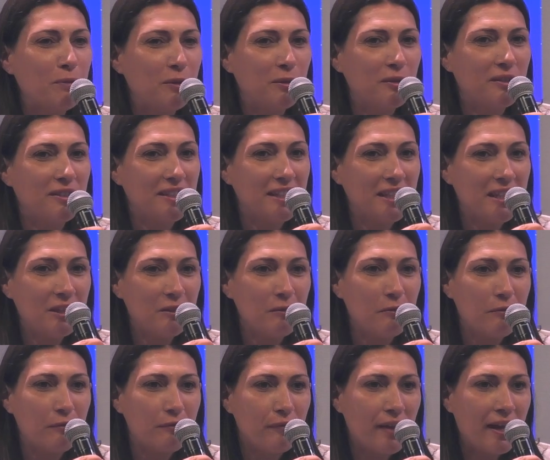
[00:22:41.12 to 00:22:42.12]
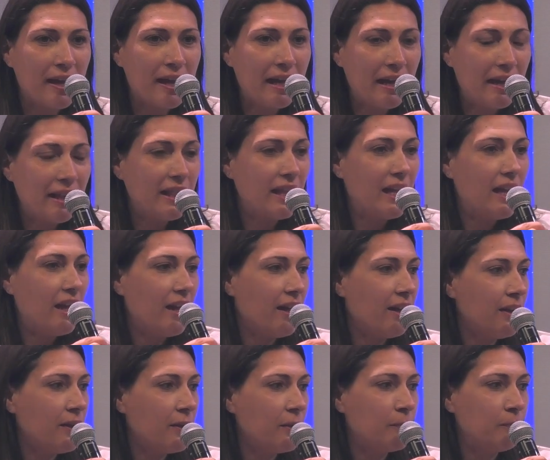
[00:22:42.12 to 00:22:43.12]
to see you there.
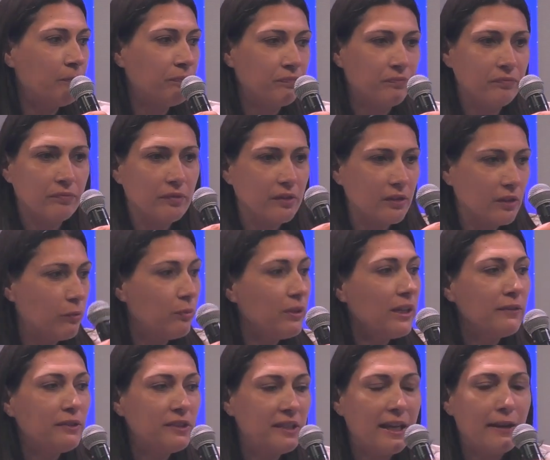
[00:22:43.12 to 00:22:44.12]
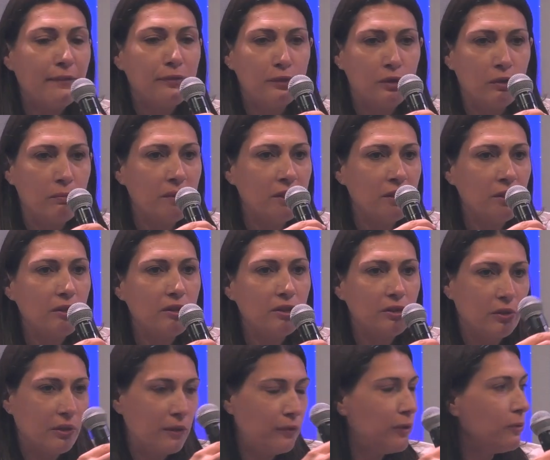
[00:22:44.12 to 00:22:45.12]
We still have 2 minutes,
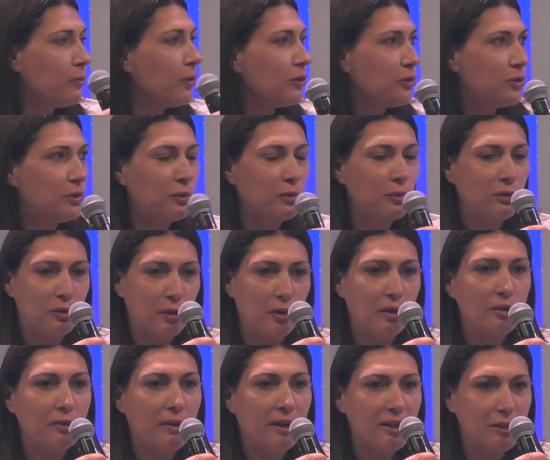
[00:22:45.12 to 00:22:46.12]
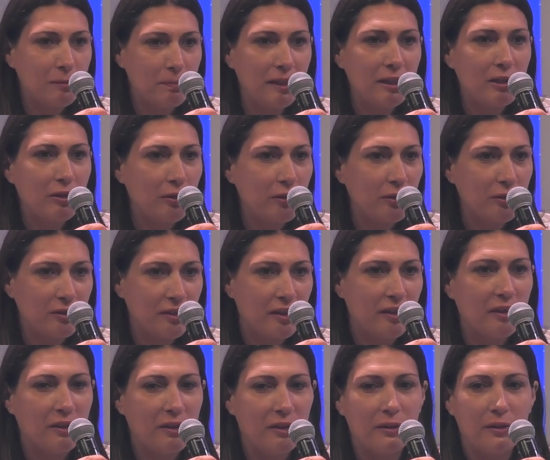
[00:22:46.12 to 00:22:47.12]
so if you want to talk to our speakers,
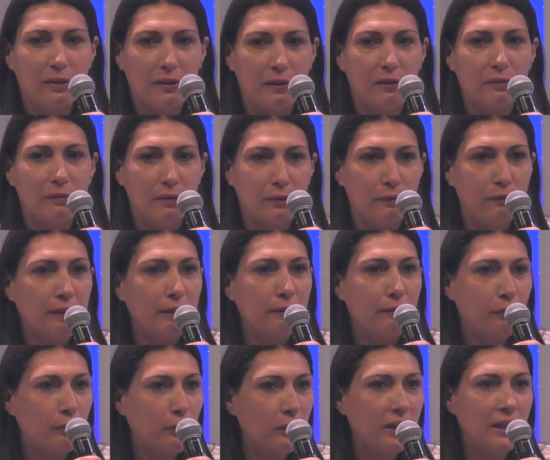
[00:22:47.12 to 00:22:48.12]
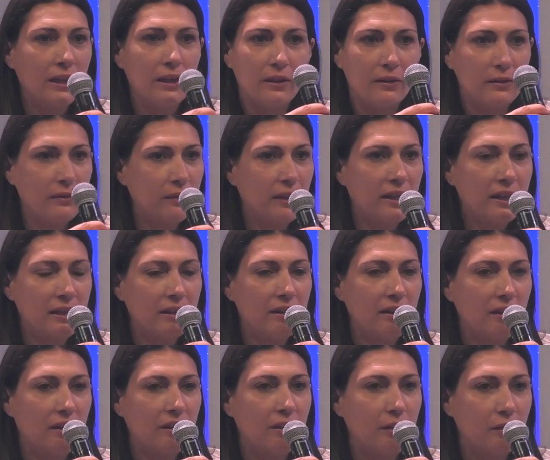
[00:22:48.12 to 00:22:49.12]
feel free.
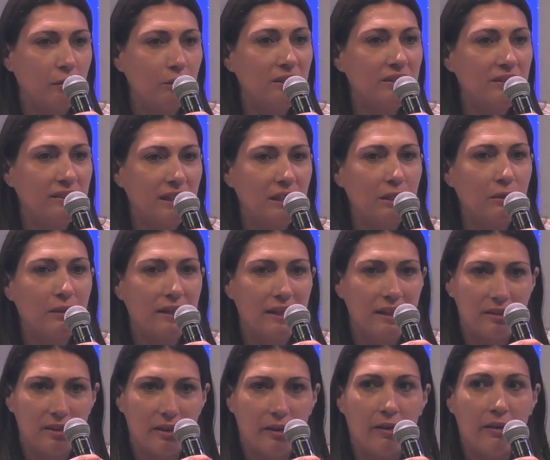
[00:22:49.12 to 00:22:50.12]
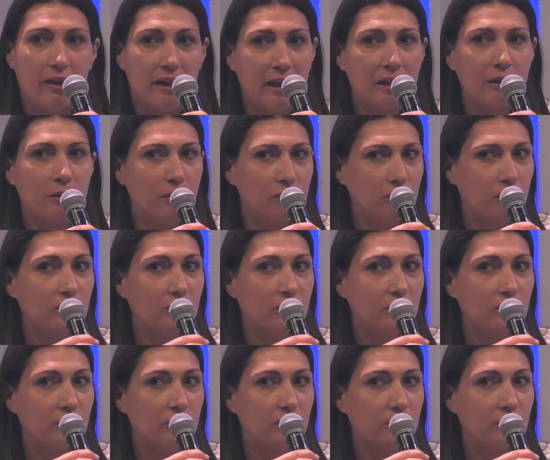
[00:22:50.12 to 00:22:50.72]
And we see you later, and also